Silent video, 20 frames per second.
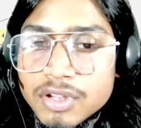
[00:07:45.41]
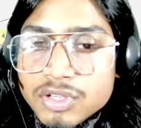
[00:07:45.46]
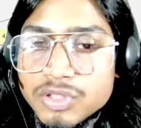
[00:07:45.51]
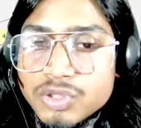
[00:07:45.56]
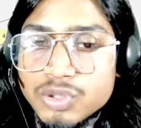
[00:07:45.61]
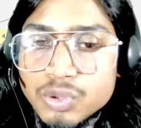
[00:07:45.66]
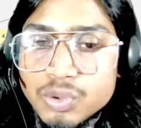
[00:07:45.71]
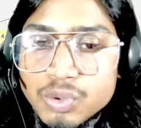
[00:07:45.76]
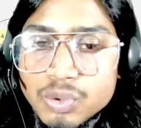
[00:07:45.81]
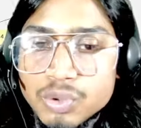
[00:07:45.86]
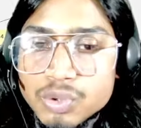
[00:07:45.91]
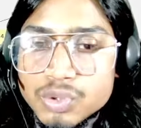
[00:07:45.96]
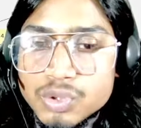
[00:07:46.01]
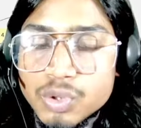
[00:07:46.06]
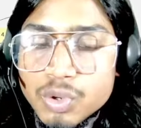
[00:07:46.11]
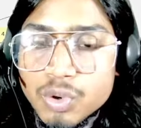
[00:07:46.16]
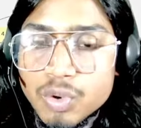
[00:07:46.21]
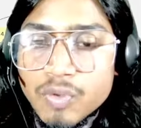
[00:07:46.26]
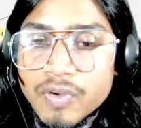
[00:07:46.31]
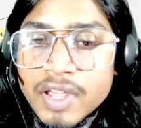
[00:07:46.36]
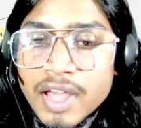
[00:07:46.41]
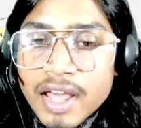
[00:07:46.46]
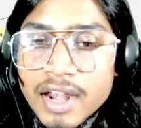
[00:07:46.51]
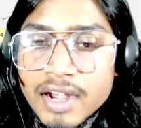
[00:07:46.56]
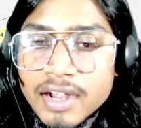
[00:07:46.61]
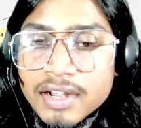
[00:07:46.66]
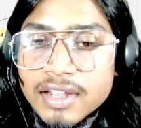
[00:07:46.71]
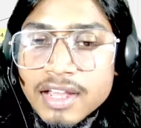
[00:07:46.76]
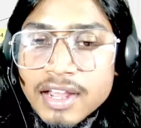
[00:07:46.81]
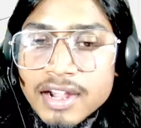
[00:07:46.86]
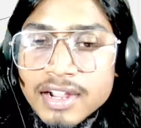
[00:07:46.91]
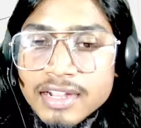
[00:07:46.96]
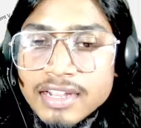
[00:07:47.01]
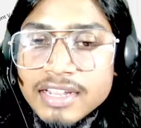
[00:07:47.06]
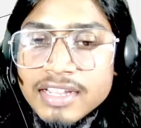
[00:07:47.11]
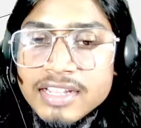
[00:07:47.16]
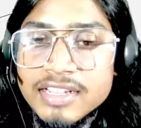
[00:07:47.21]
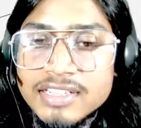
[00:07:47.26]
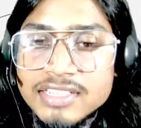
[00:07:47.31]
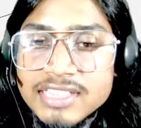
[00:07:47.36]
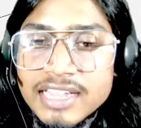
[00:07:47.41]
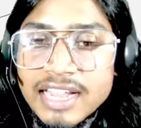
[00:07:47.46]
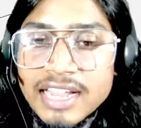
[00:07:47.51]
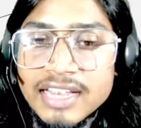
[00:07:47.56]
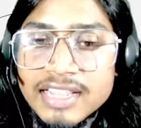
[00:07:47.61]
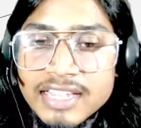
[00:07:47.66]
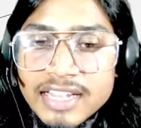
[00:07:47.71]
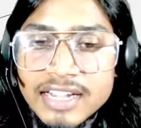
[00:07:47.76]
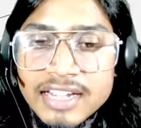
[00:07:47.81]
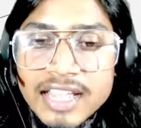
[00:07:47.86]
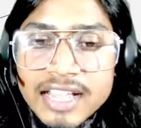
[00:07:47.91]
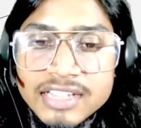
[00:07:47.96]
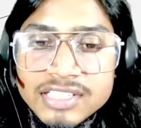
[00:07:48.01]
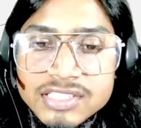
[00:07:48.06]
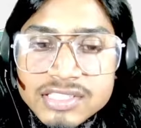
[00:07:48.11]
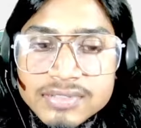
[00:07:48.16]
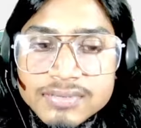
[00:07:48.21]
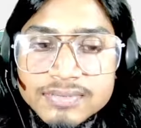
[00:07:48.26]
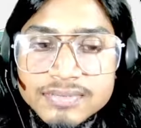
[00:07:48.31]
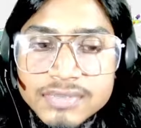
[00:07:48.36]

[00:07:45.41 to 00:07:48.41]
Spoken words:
2, so we are at currently 2nd index,